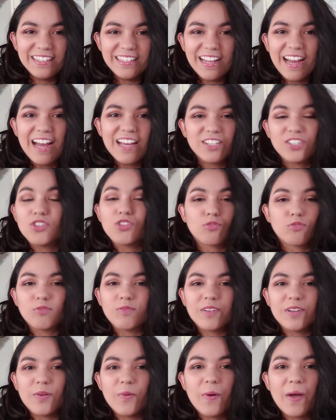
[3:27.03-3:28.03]
I threw
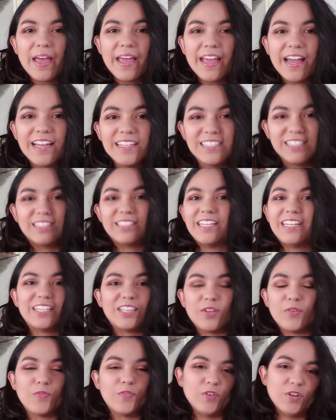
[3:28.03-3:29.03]
it away. I deleted
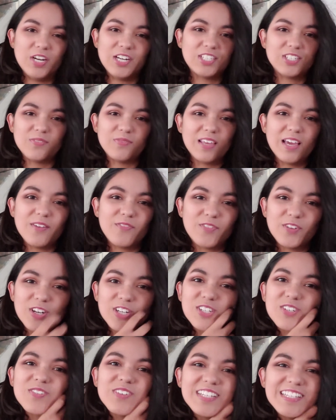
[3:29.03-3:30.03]
the footage of that
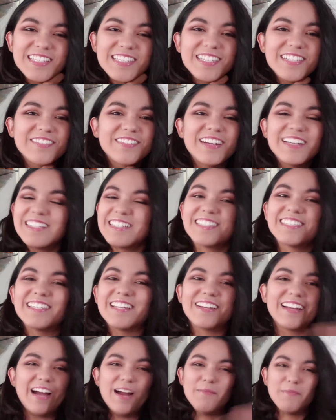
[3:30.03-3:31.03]
first one too. I just
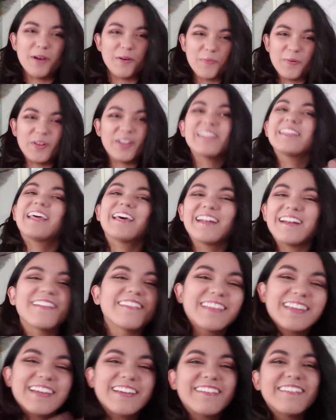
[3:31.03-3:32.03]
like, I'm not putting that on
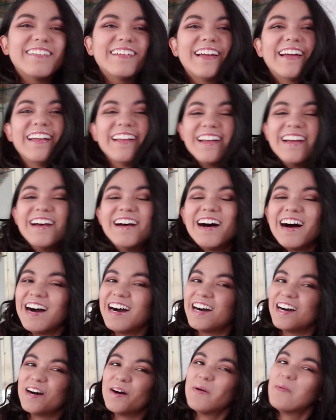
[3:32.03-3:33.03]
the internet.
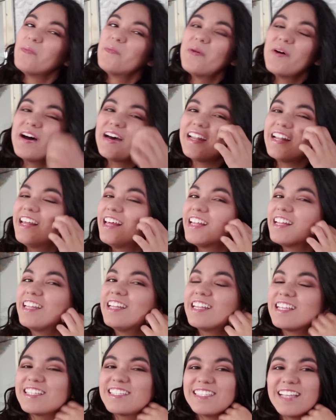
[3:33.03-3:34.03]
But
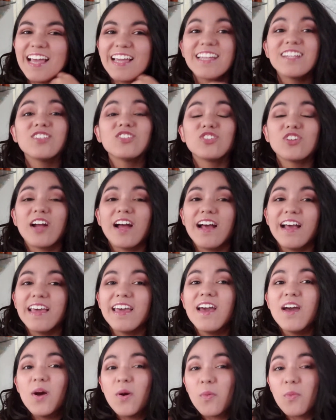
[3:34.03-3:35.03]
the second try
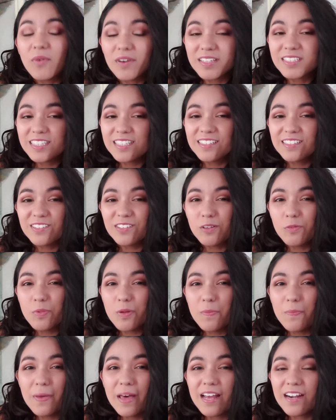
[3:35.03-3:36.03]
worked a little
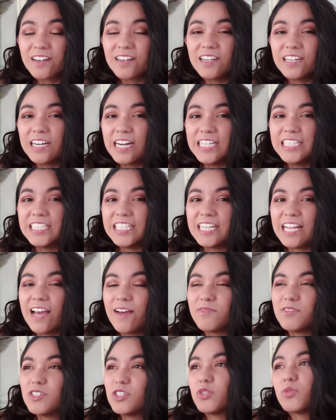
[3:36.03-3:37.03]
bit better. I did
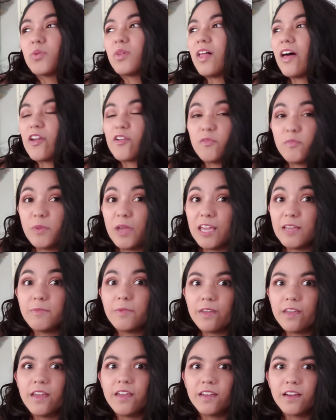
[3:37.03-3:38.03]
have to do a lot of
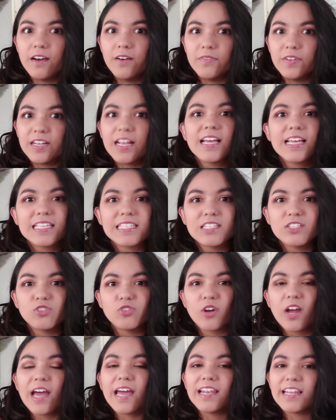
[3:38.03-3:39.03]
babying of it as it
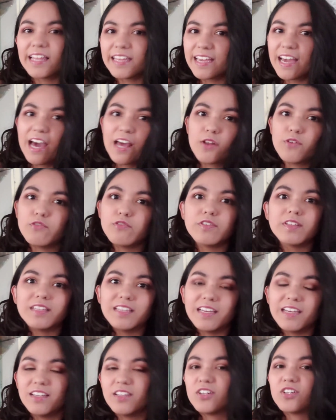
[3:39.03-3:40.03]
dried, like kind of
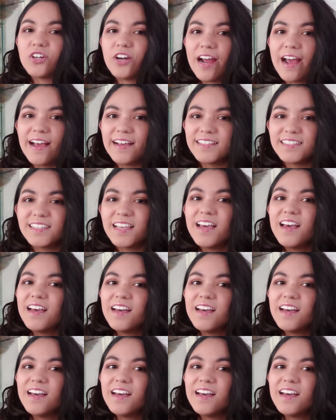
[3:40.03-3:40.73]
filling in the cracks.